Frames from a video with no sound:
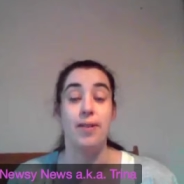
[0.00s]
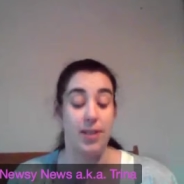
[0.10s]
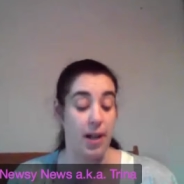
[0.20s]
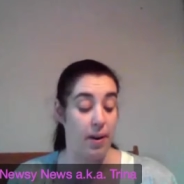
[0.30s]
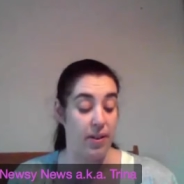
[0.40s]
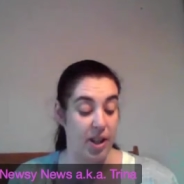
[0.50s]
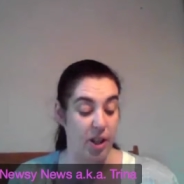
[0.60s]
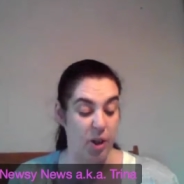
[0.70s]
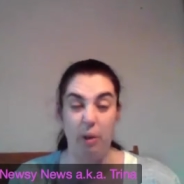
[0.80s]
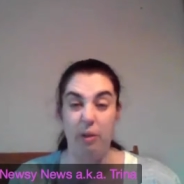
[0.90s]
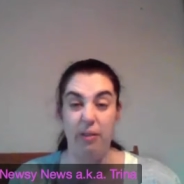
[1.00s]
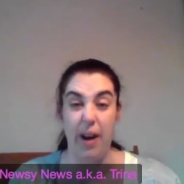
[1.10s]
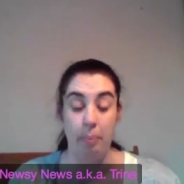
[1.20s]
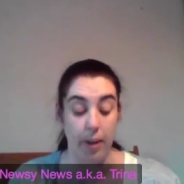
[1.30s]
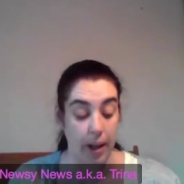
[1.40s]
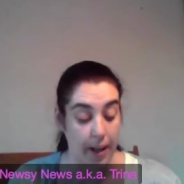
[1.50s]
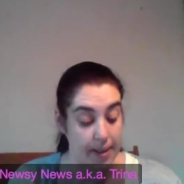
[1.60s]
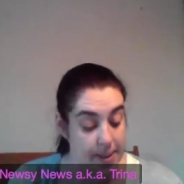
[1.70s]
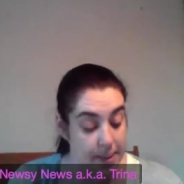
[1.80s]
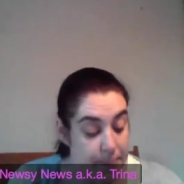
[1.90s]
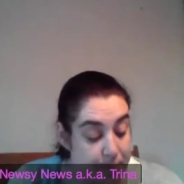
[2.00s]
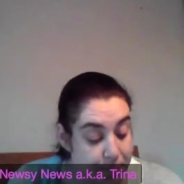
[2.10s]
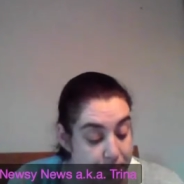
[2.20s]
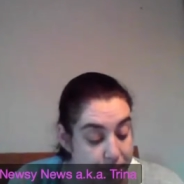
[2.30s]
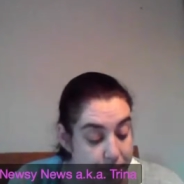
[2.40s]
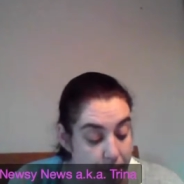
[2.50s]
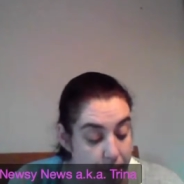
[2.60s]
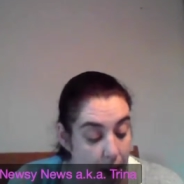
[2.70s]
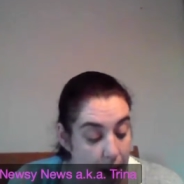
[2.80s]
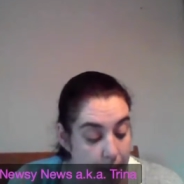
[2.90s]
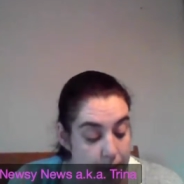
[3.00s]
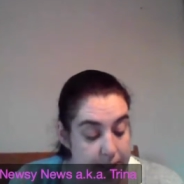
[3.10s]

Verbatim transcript: Sue. I think you're fabulous. Let's